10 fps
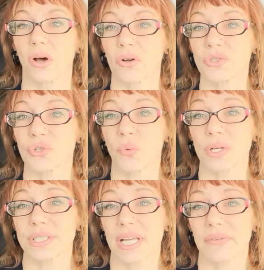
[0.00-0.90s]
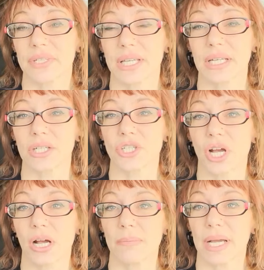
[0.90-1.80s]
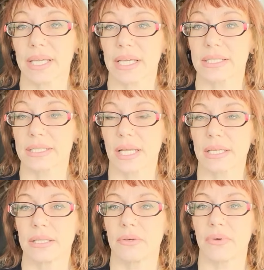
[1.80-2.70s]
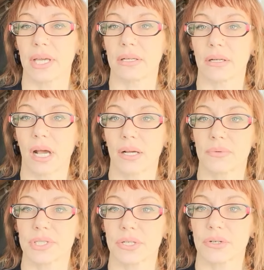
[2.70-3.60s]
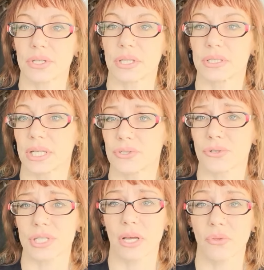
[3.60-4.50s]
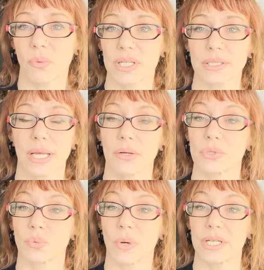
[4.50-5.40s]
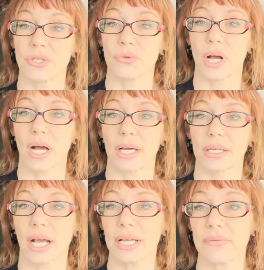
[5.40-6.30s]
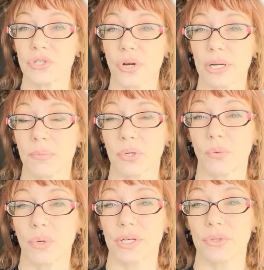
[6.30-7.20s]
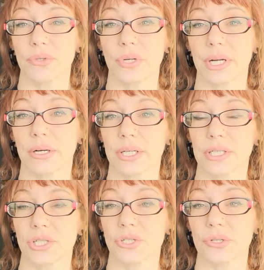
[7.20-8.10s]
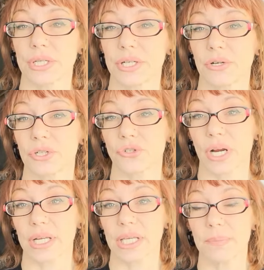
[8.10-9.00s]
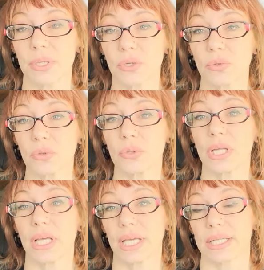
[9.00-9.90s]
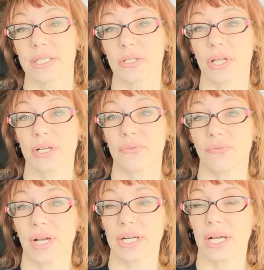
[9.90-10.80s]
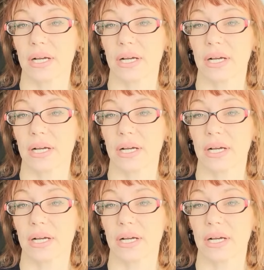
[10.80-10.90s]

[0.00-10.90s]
Also, once I have to get a job, I can't stay in the van. I was here in the desert southwest and it was way too hot. I even tried to put a window unit air conditioner in here to try to keep it cool until I could find a